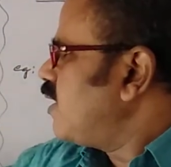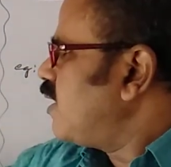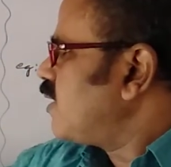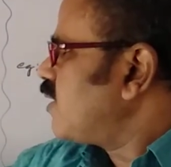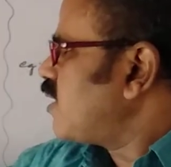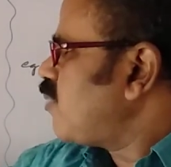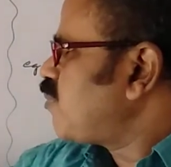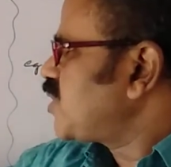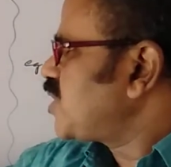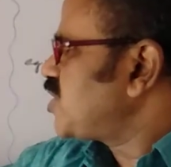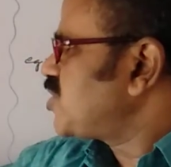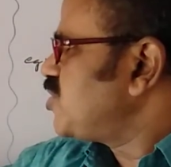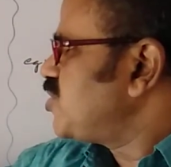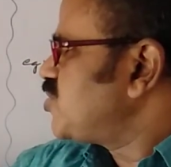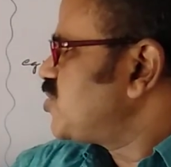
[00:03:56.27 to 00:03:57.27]
and the
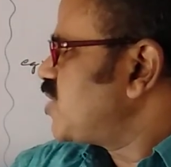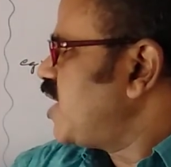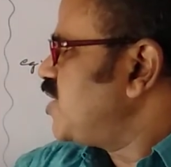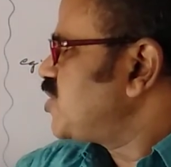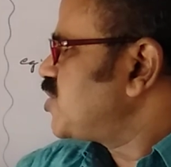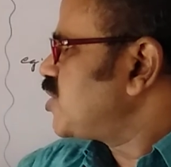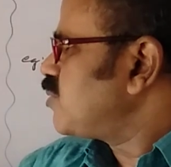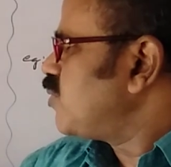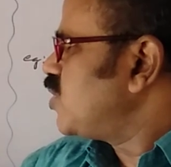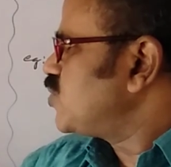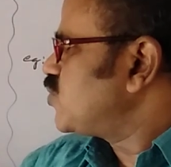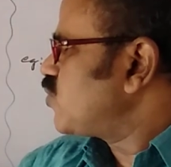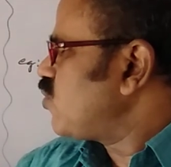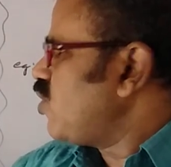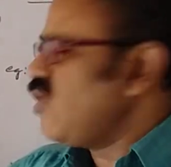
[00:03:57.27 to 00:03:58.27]
operation is addition
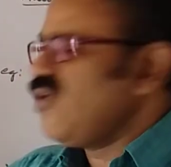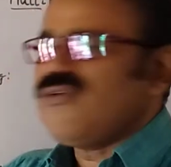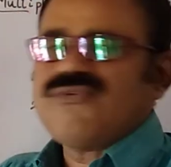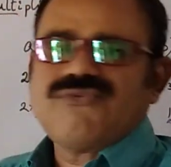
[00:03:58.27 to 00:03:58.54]
modulo